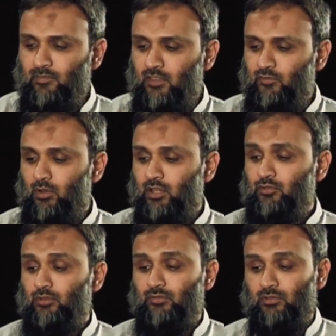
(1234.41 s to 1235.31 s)
If you are
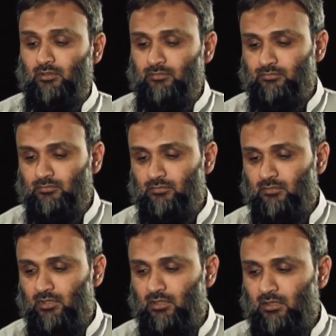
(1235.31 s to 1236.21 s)
truthful.
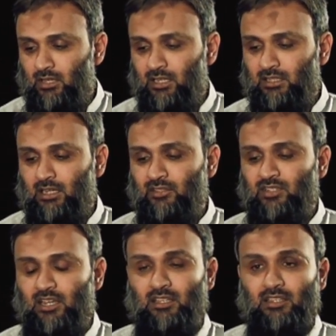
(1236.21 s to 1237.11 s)
Allah Ta'ala is
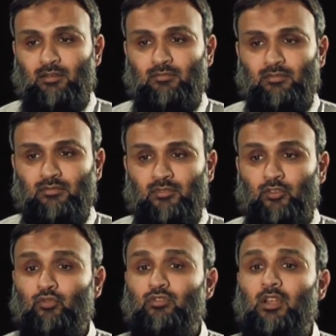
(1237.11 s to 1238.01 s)
telling them the
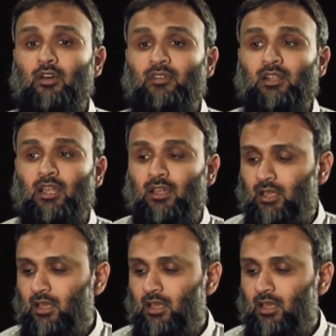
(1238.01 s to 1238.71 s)
sunnah of Allah.